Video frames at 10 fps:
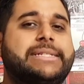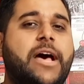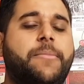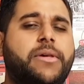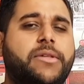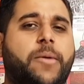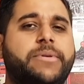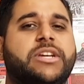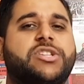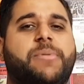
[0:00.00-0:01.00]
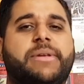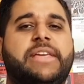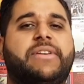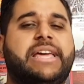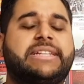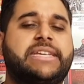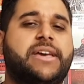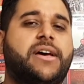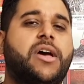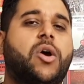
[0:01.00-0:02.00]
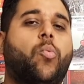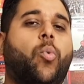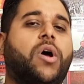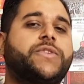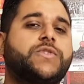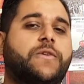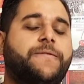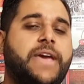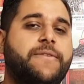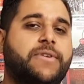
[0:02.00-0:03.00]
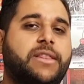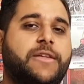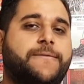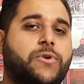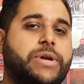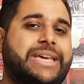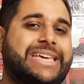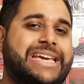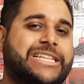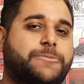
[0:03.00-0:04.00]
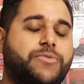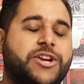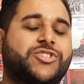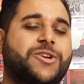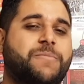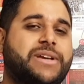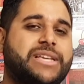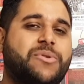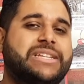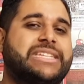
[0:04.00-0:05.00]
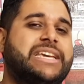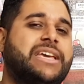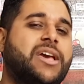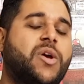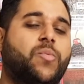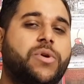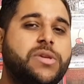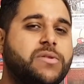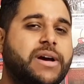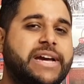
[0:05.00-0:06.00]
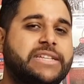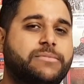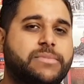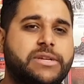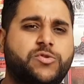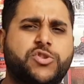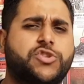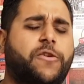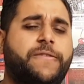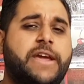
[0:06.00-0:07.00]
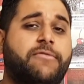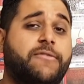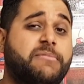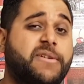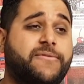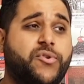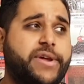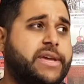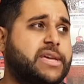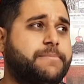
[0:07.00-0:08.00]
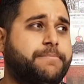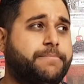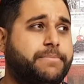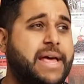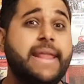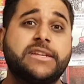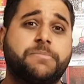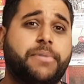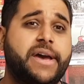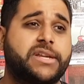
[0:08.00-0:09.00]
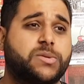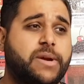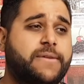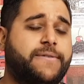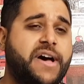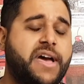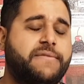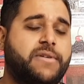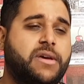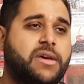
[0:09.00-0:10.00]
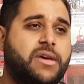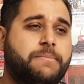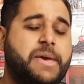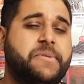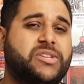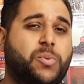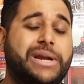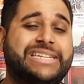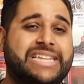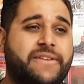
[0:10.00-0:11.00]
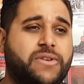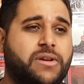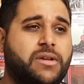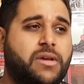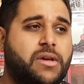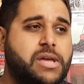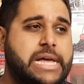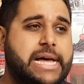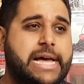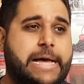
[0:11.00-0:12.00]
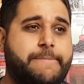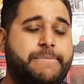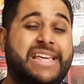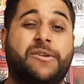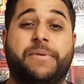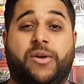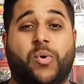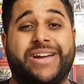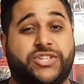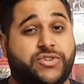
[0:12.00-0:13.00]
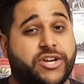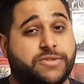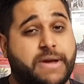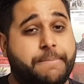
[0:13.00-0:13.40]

down below in the comment section, I'll probably leave it linked here, what's your favourite Laphroaig expression? Because I want to see what you guys, is your favourite from Laphroaig. I'm planning to buy a 25, maybe a 27, but that will be quite a stretch in my